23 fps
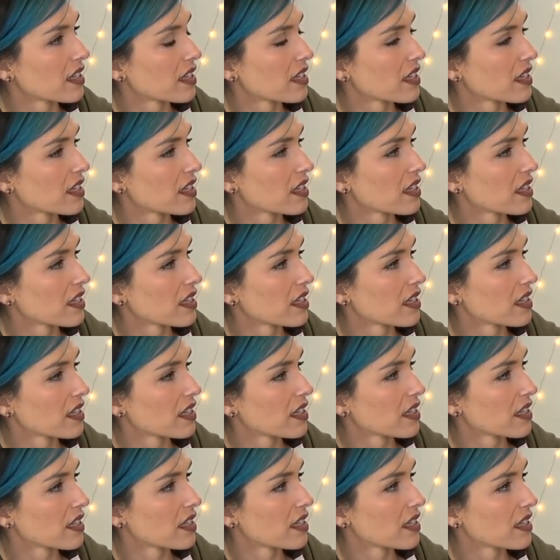
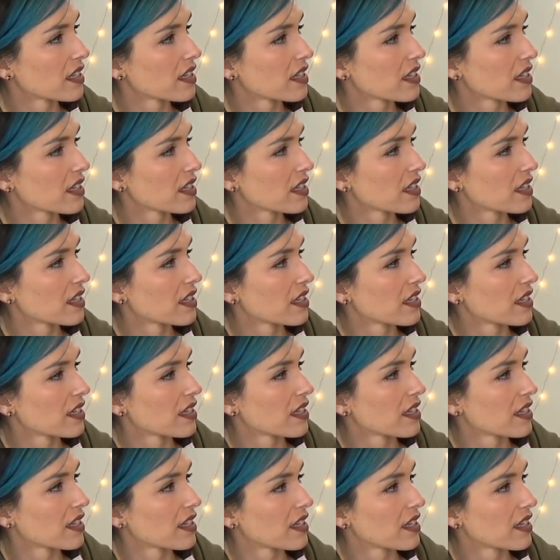
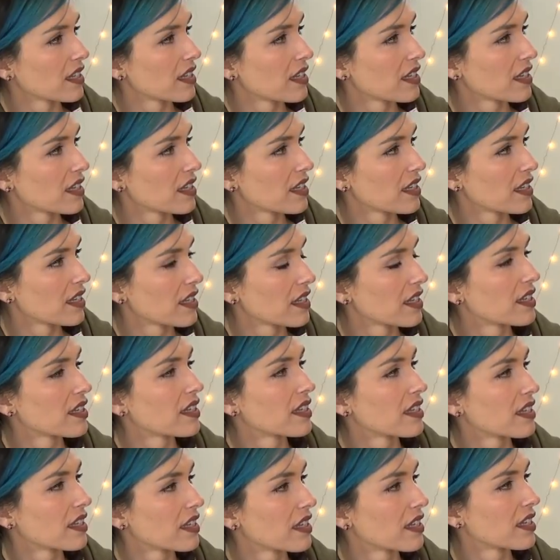
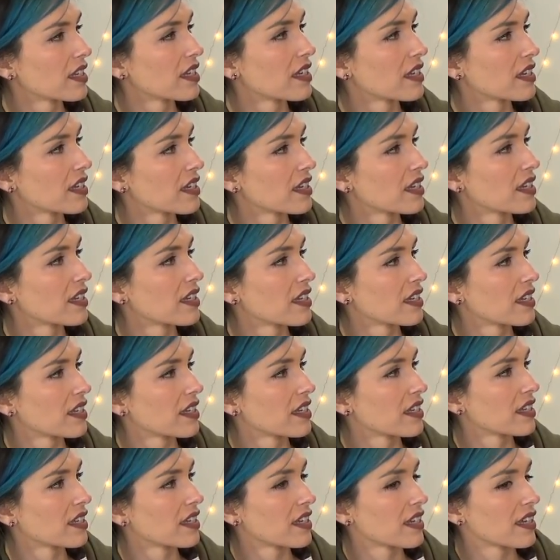
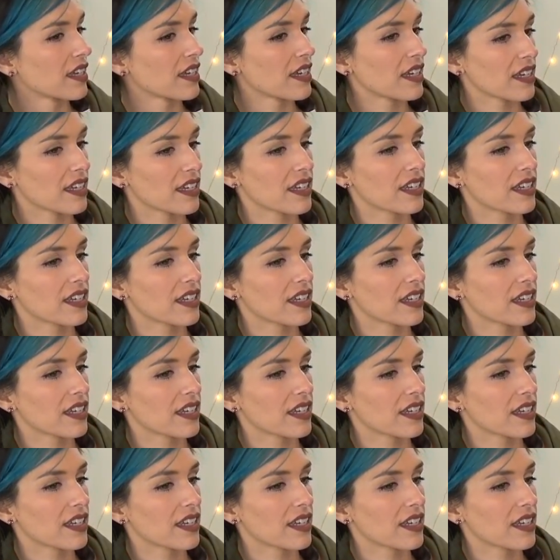The person shown says nothing.